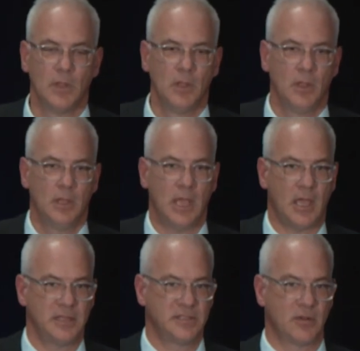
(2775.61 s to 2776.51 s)

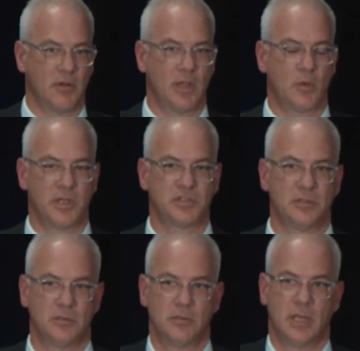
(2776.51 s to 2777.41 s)
Yeah, it's a great
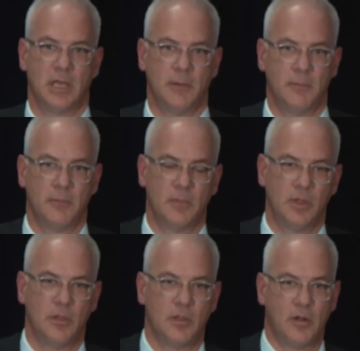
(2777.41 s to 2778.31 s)
question. There